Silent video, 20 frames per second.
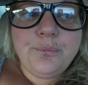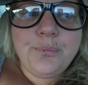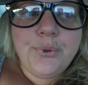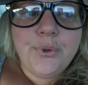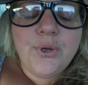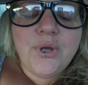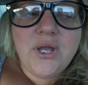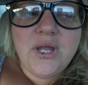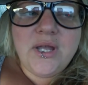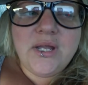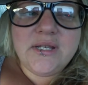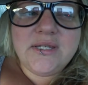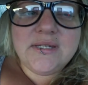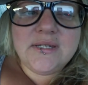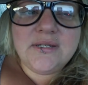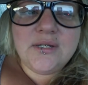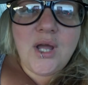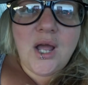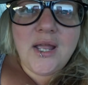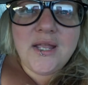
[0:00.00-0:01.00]

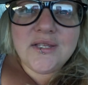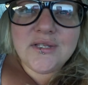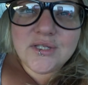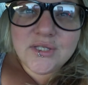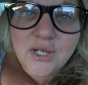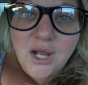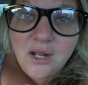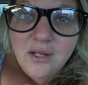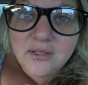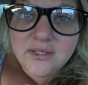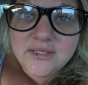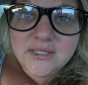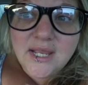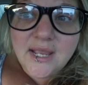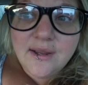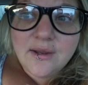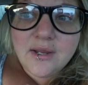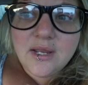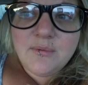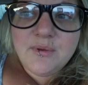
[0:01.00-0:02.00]
put not in
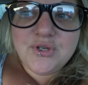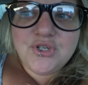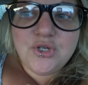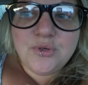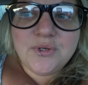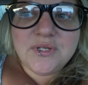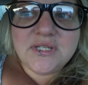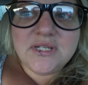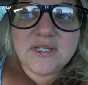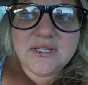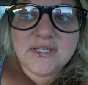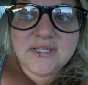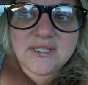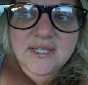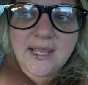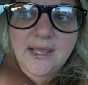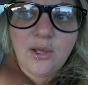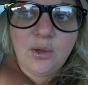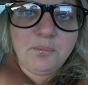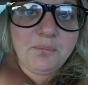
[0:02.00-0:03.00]
solitary, but she was in a
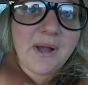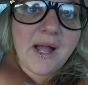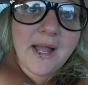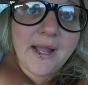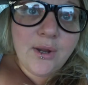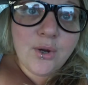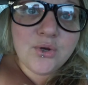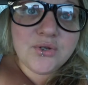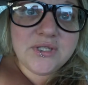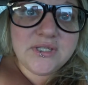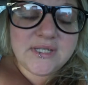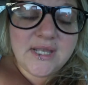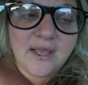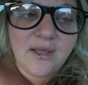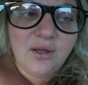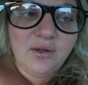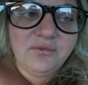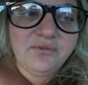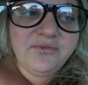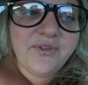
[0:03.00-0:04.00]
cell by
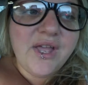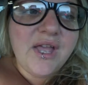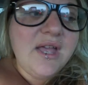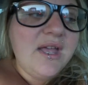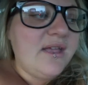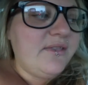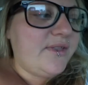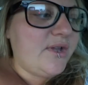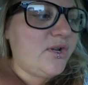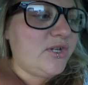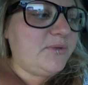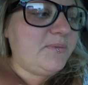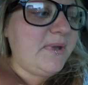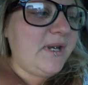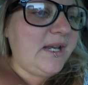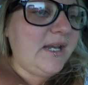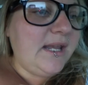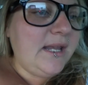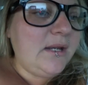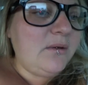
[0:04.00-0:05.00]
herself. There's
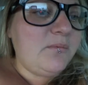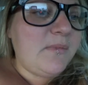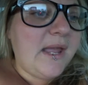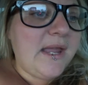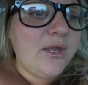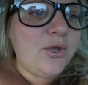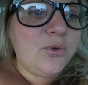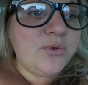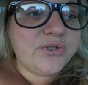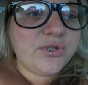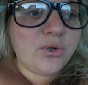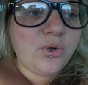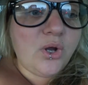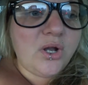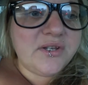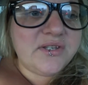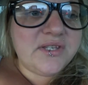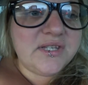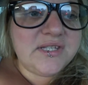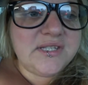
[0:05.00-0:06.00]
been an inmate who was
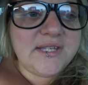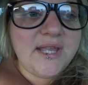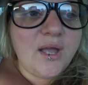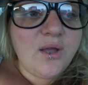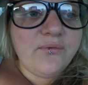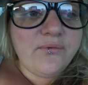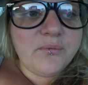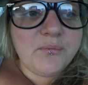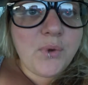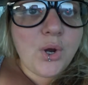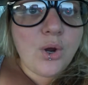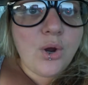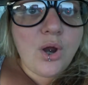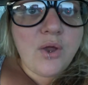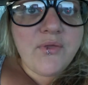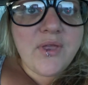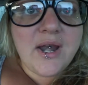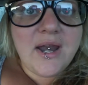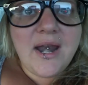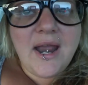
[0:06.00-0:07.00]
across the cell from
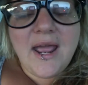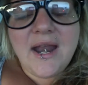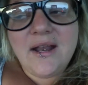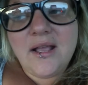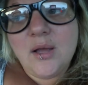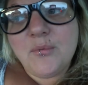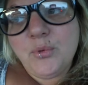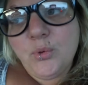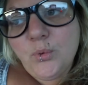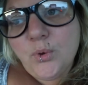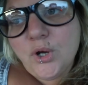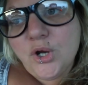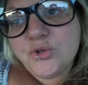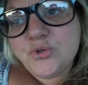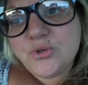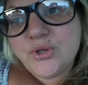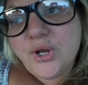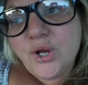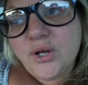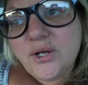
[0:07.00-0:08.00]
her that had a couple words
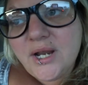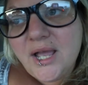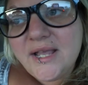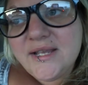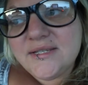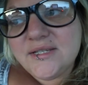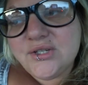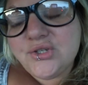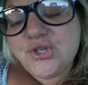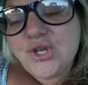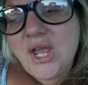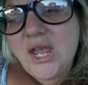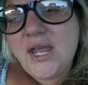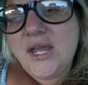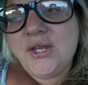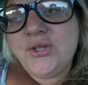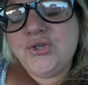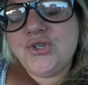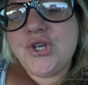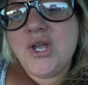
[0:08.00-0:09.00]
with her, a nice
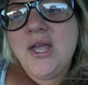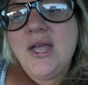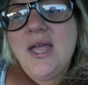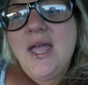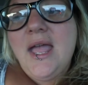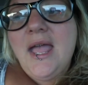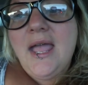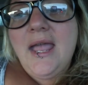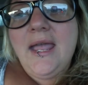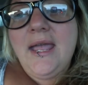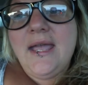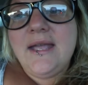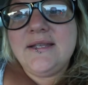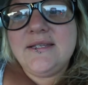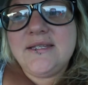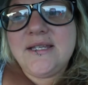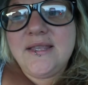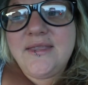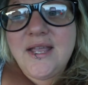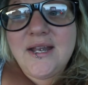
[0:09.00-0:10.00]
exchange, and
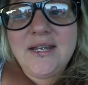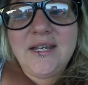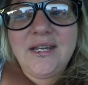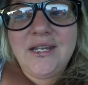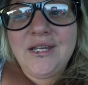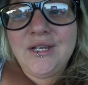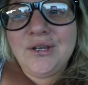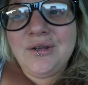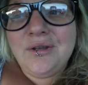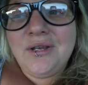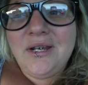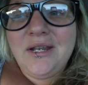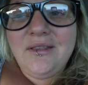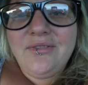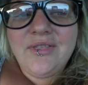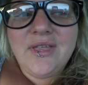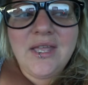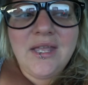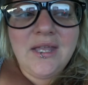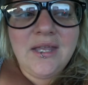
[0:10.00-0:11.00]
said they didn't hear
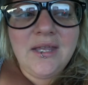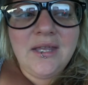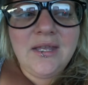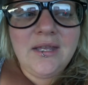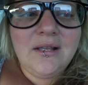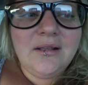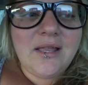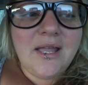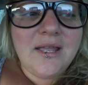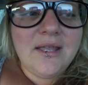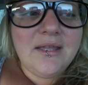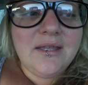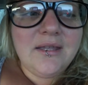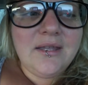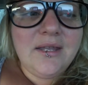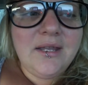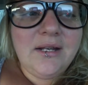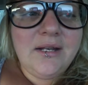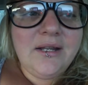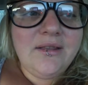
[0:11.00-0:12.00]
anything like
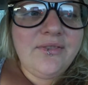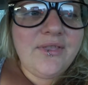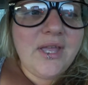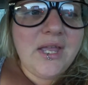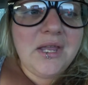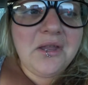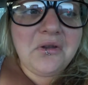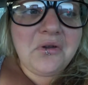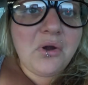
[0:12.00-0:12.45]
anything